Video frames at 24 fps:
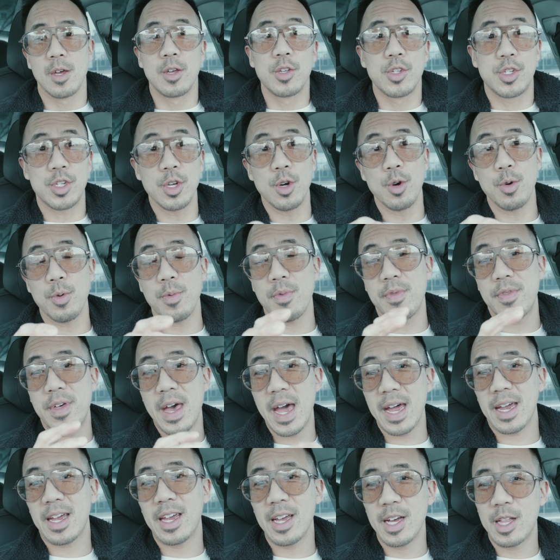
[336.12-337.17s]
So
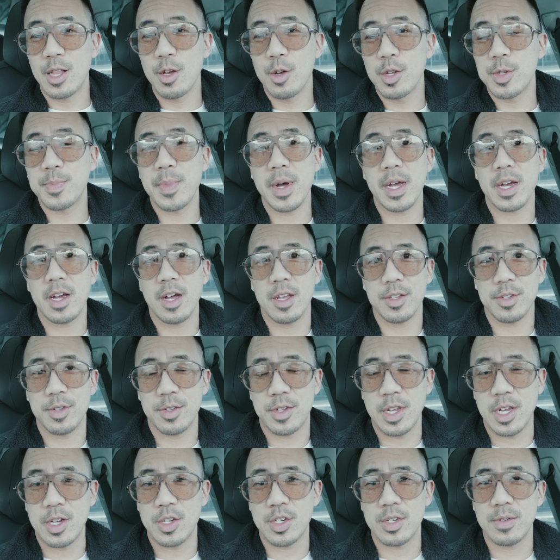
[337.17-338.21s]
that concludes my
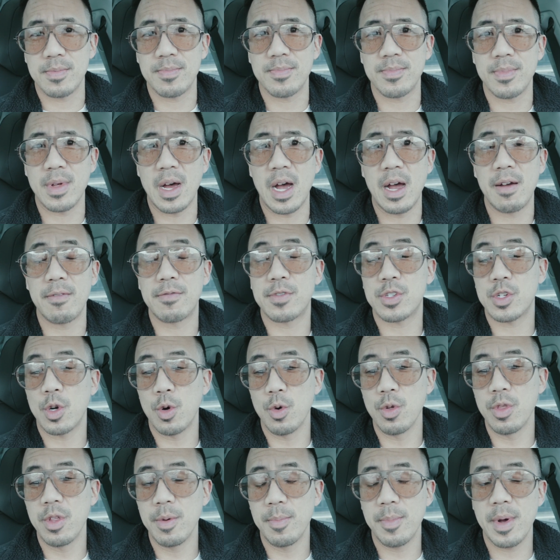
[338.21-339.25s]
consultation. I've
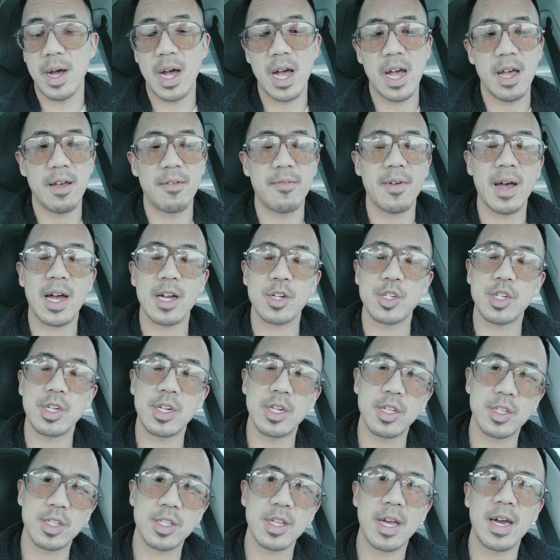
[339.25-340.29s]
told them I've actually
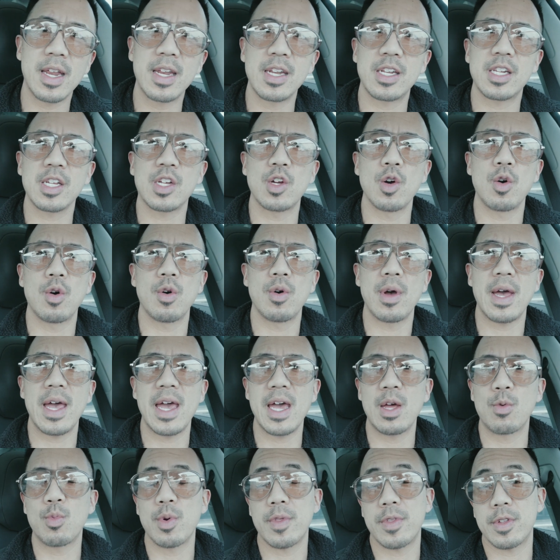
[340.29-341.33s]
decided to go
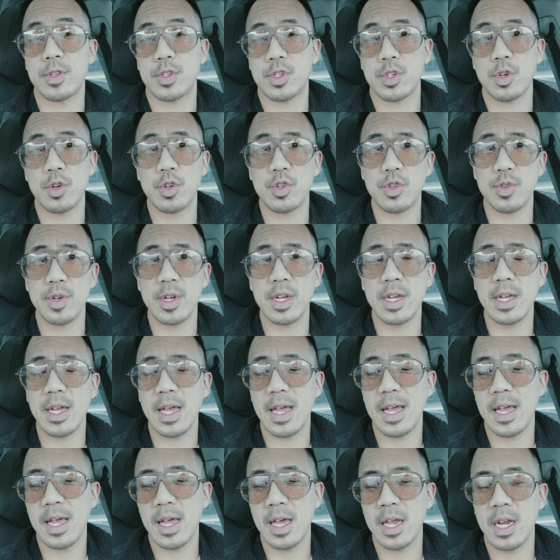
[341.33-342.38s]
ahead with the surgery,
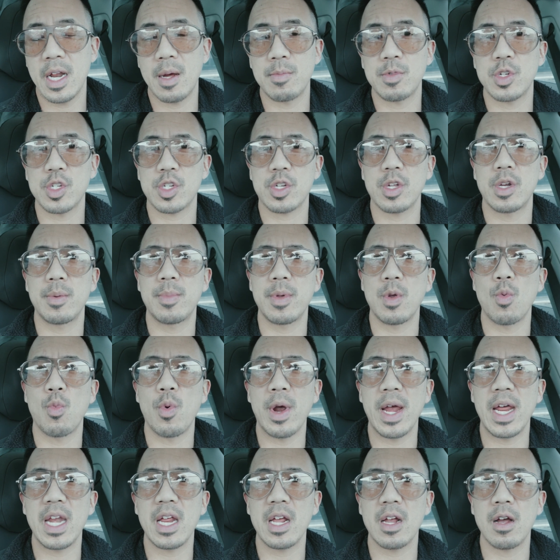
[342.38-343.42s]
and I'm just going to be
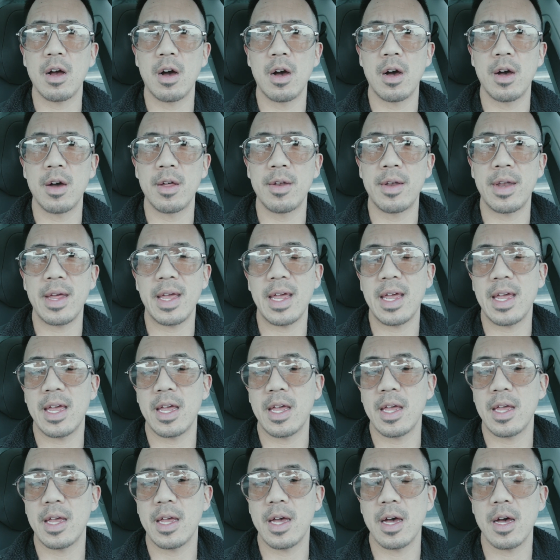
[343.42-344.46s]
waiting on
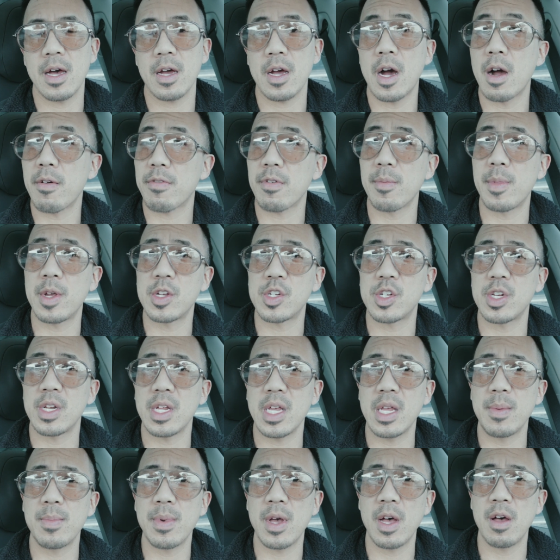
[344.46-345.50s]
a confirmation
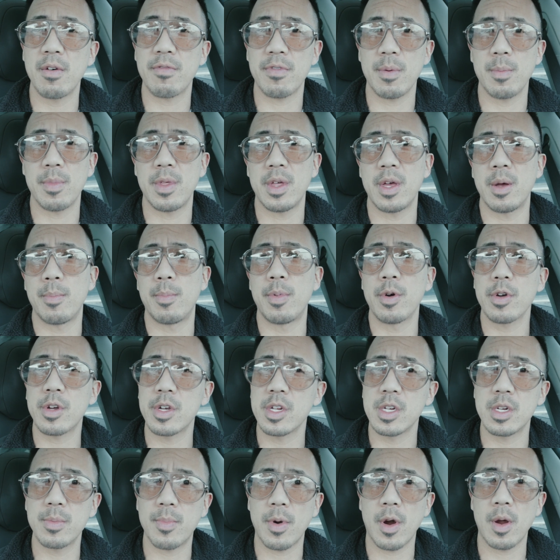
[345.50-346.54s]
email from the
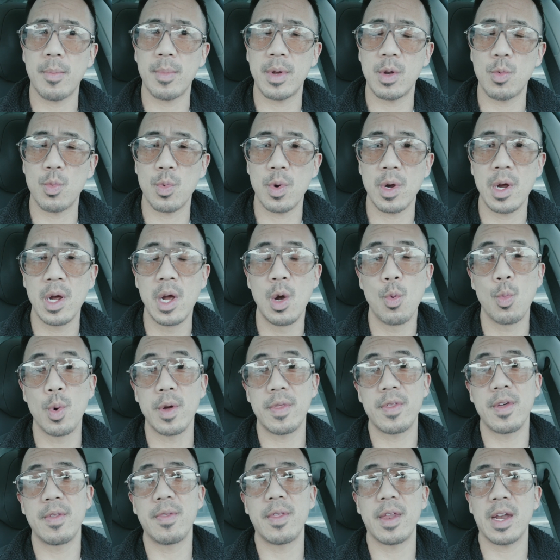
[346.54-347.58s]
booking department
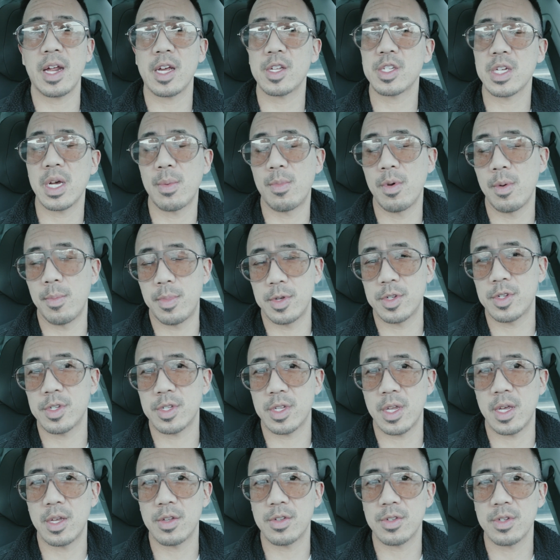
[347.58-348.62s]
within the next couple of business
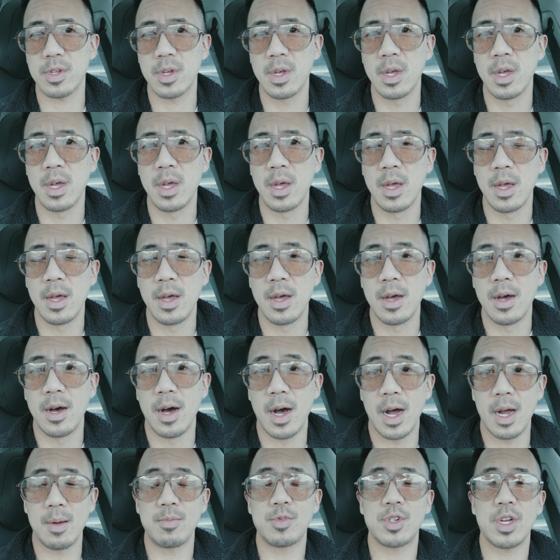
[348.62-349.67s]
days.
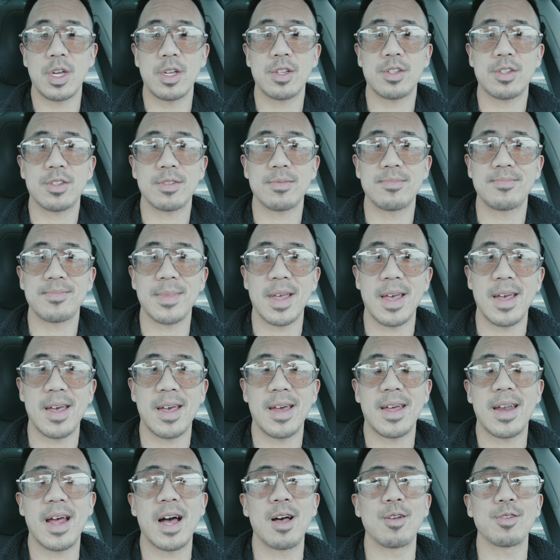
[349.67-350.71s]
I'm Jace,
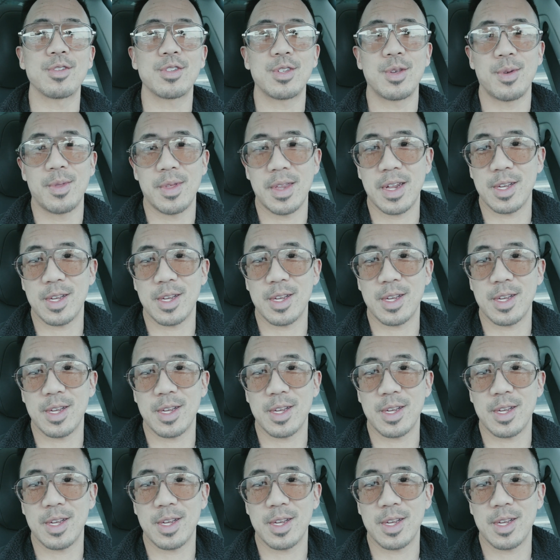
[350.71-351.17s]
and I'll see you in the